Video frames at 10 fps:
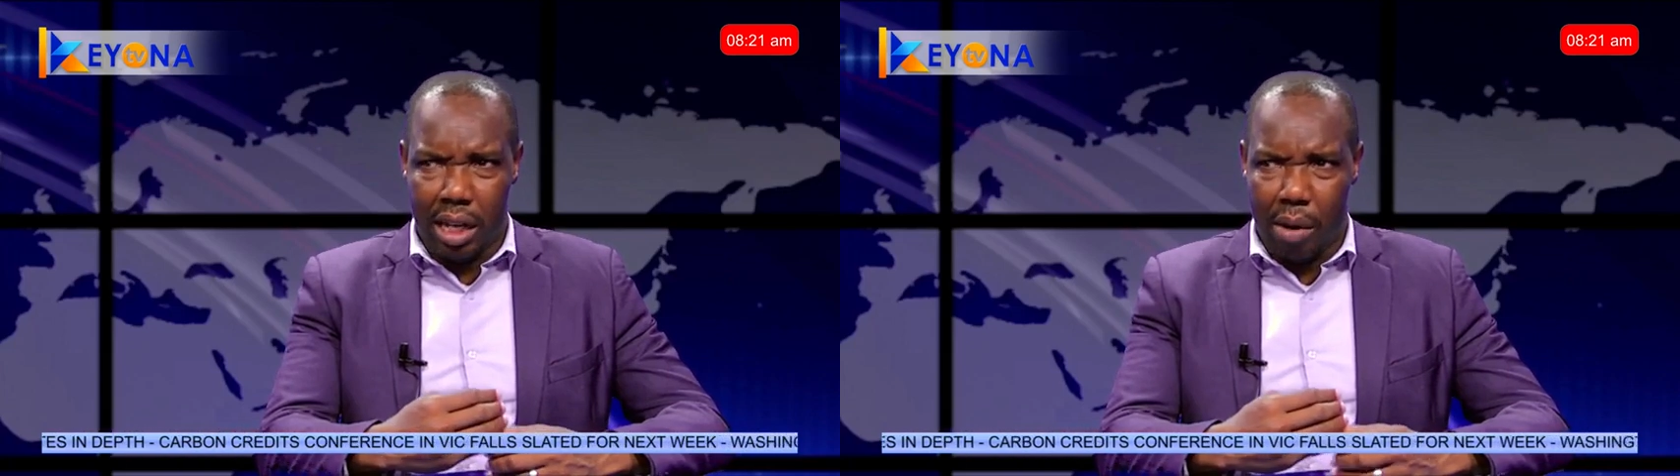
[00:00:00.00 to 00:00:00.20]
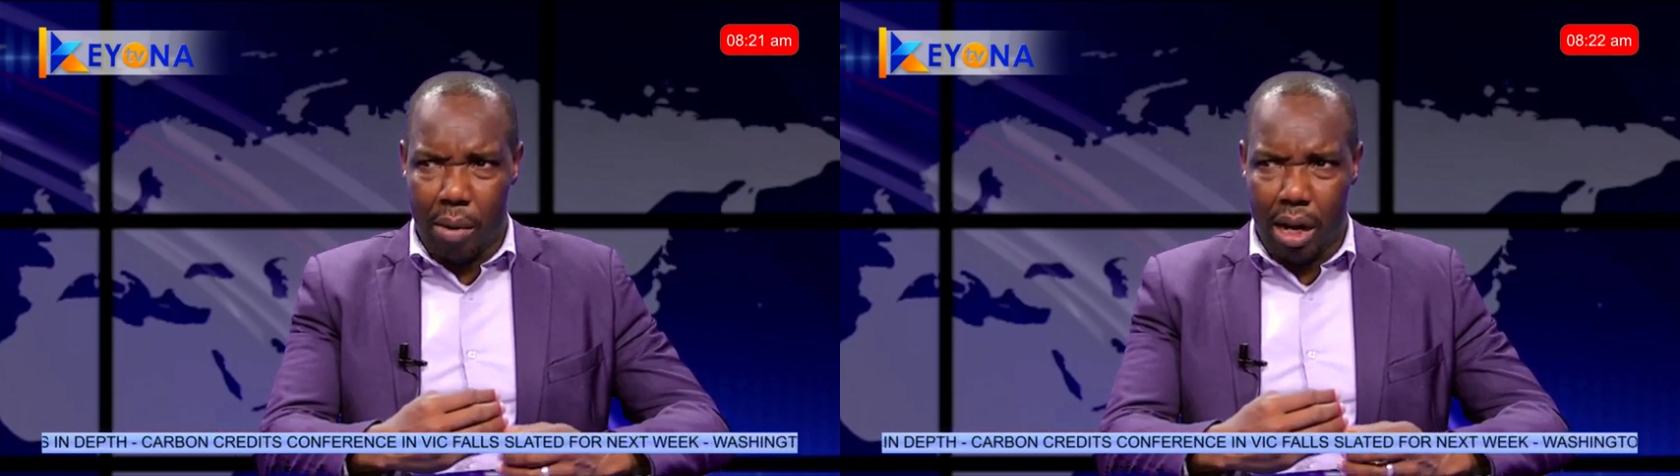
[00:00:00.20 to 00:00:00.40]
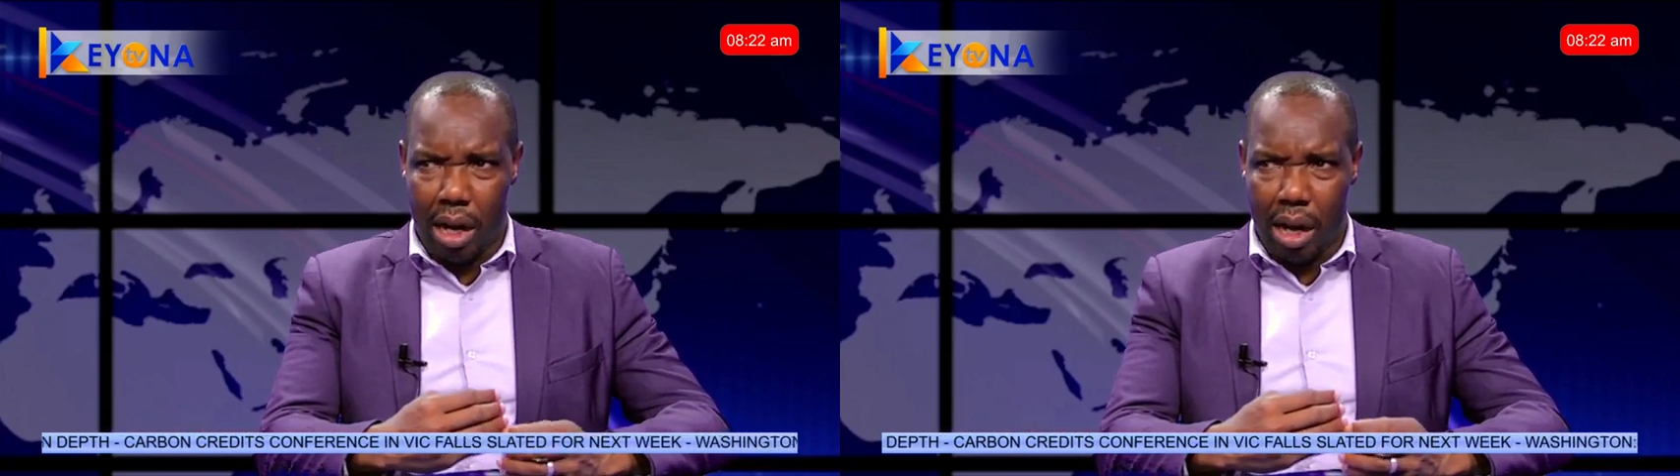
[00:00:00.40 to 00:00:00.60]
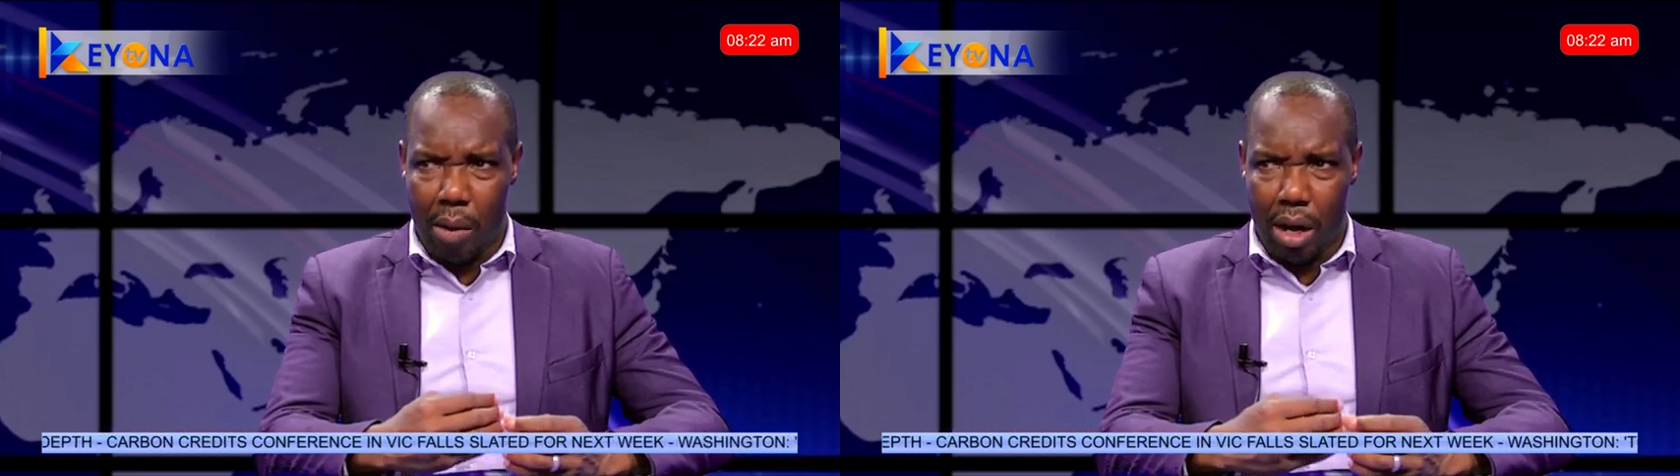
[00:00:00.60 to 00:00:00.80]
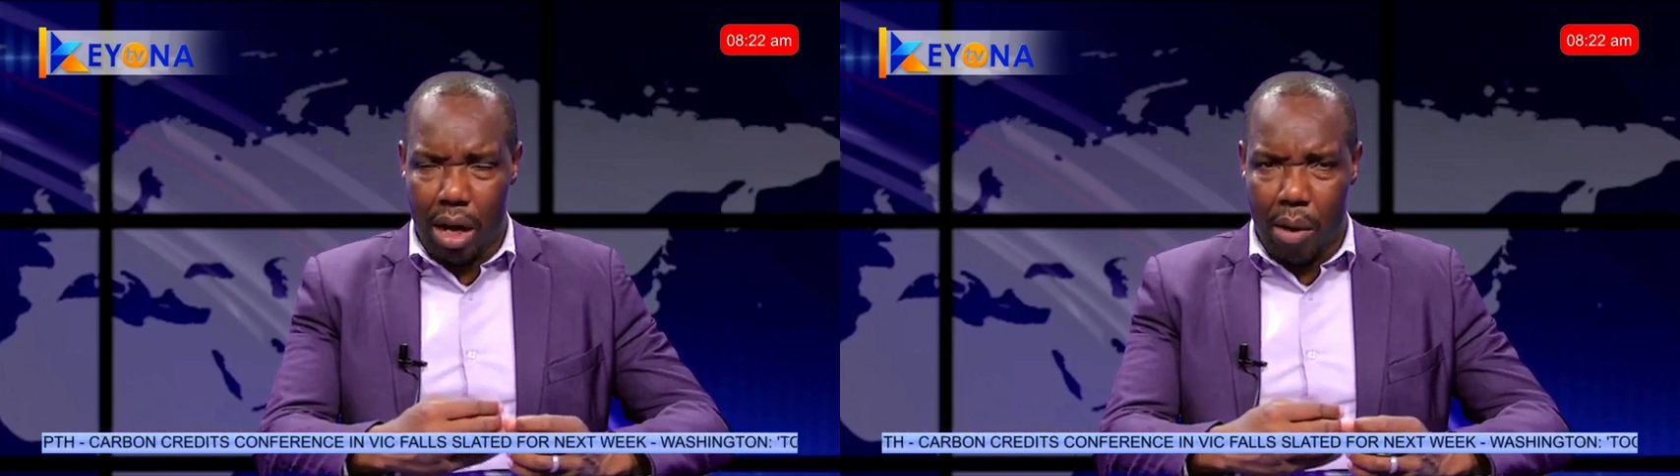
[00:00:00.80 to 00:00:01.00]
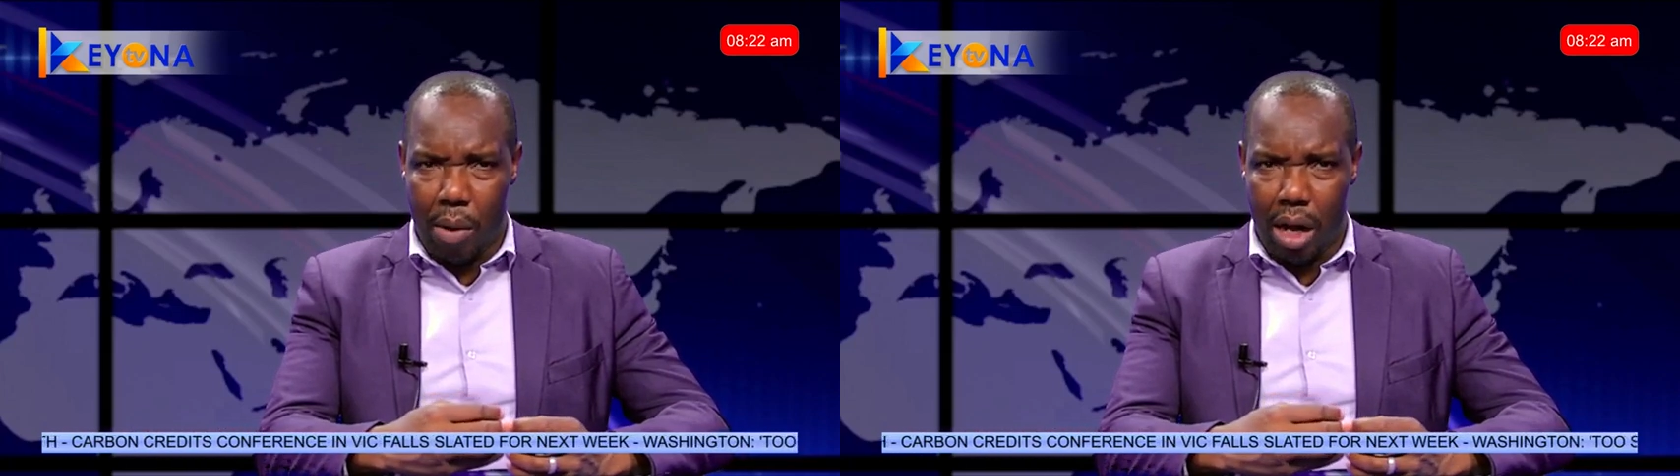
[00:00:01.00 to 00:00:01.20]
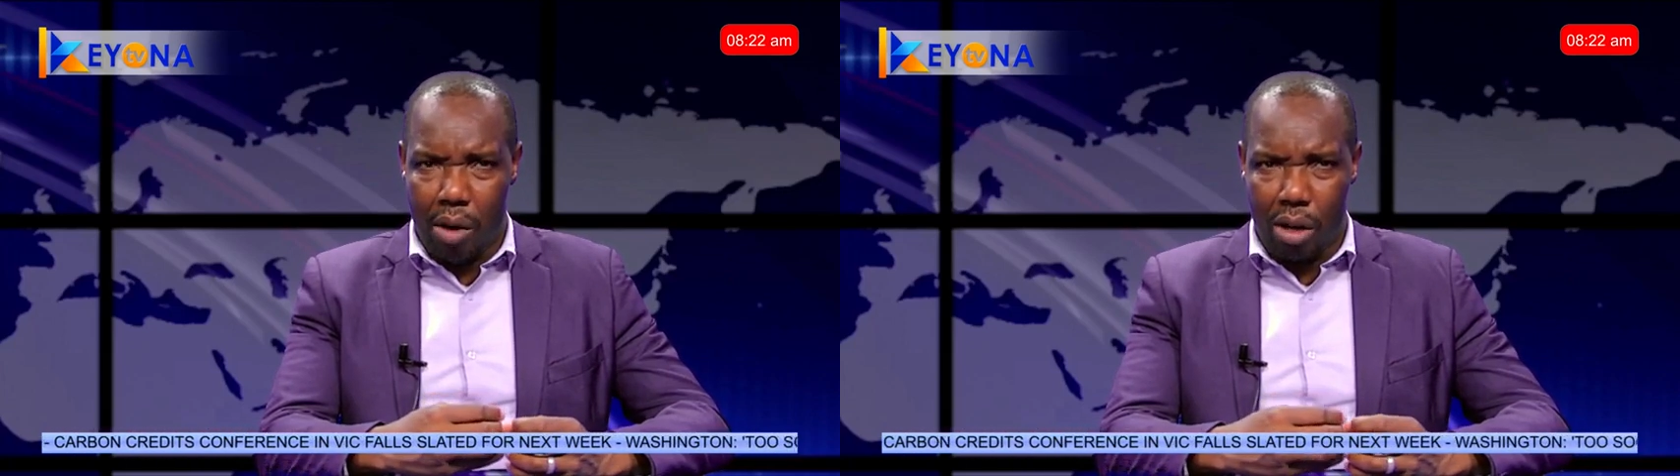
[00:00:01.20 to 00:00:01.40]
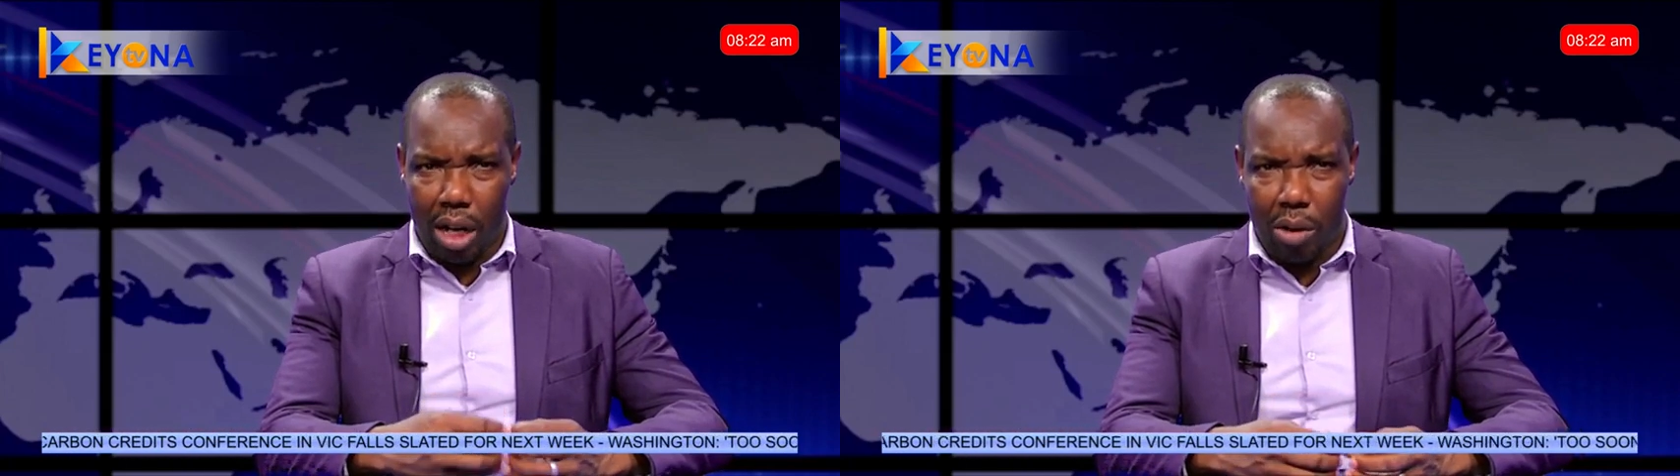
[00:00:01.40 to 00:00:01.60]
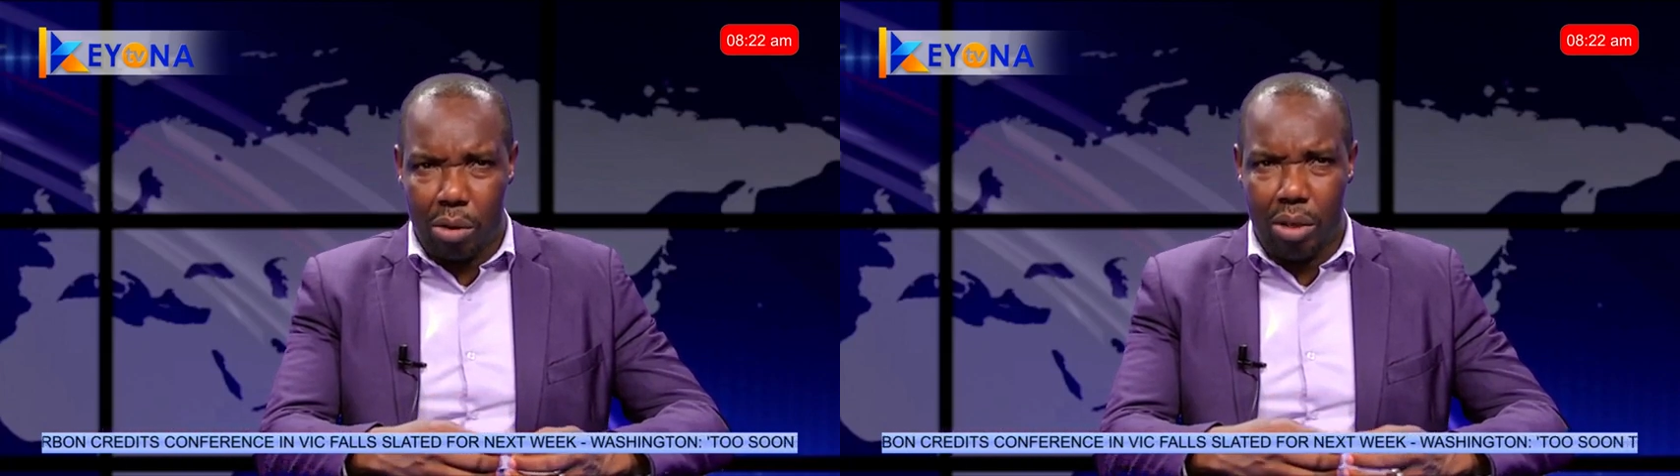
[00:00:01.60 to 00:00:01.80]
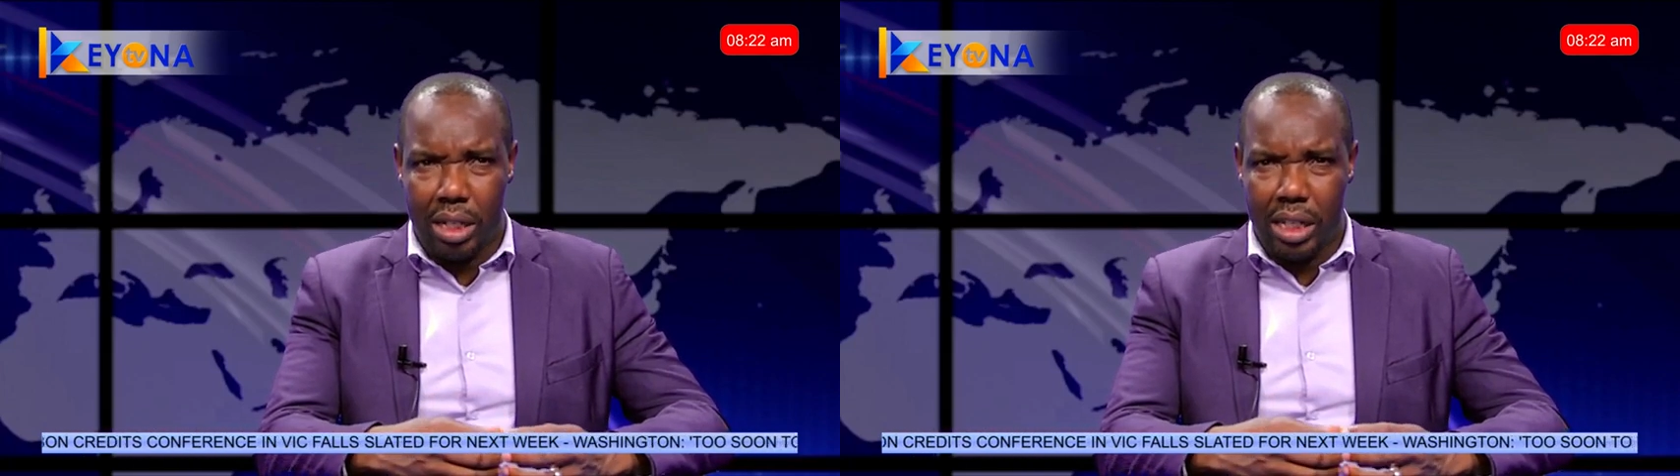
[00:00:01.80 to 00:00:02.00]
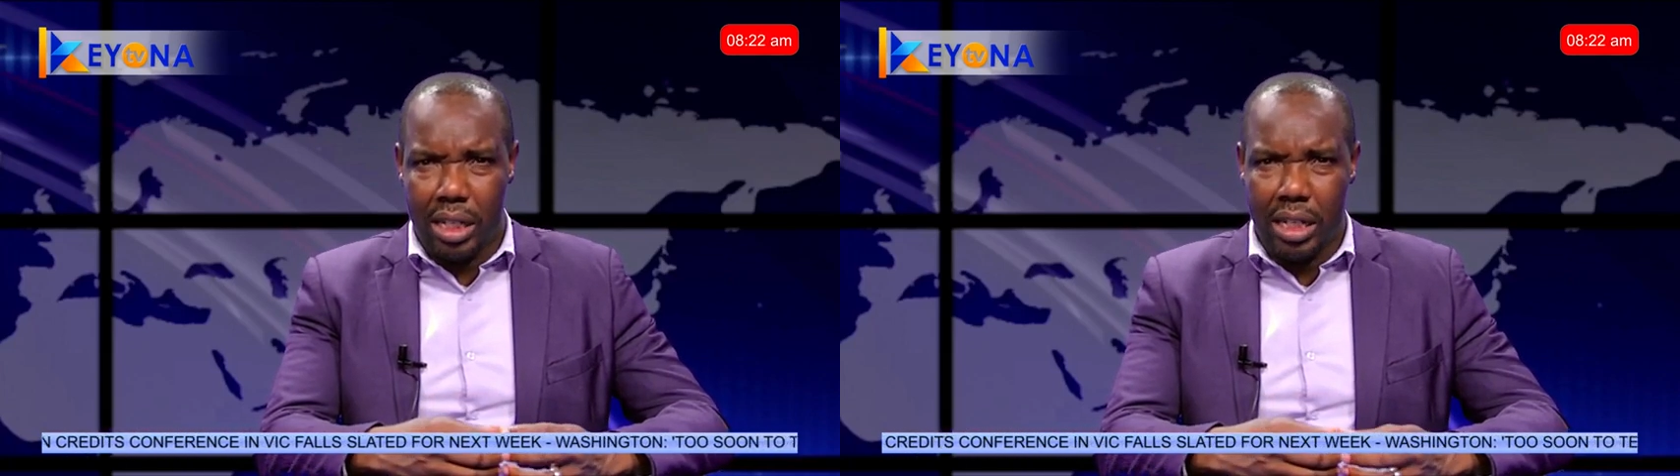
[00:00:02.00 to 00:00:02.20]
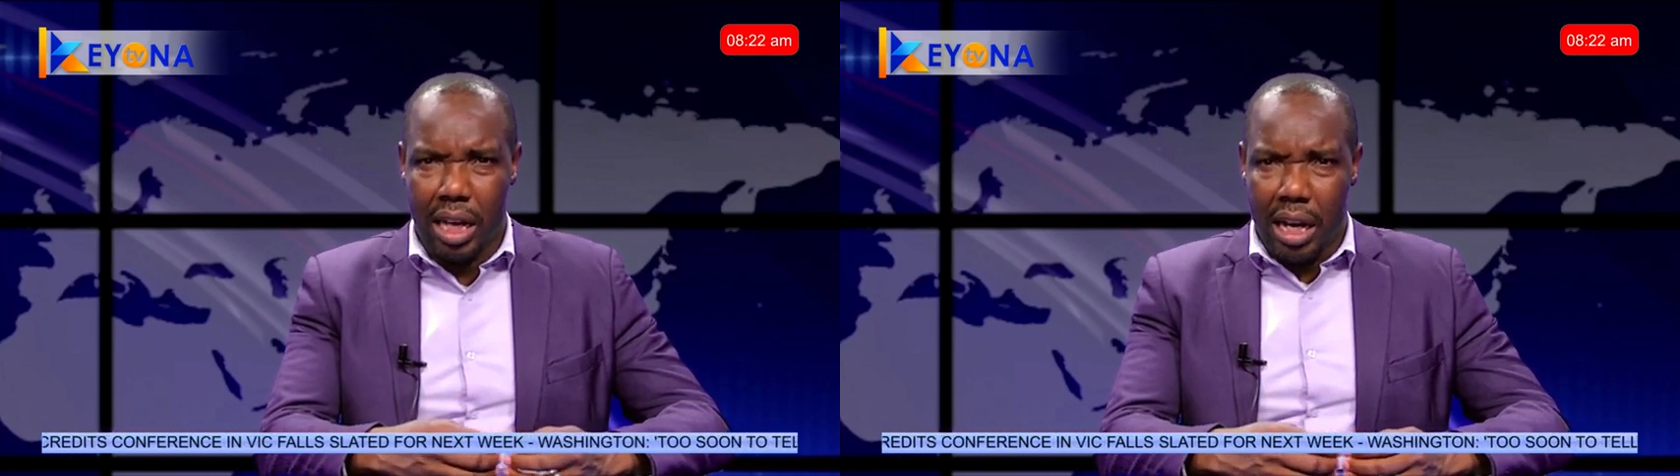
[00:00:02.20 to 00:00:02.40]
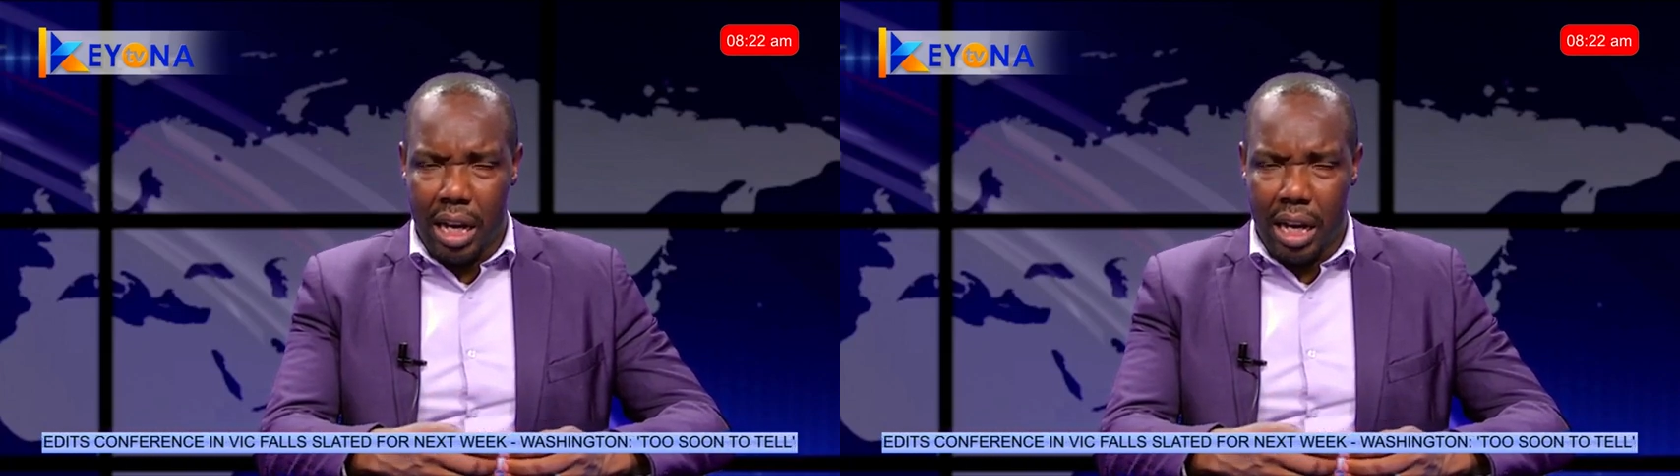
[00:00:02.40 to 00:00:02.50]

our local authorities,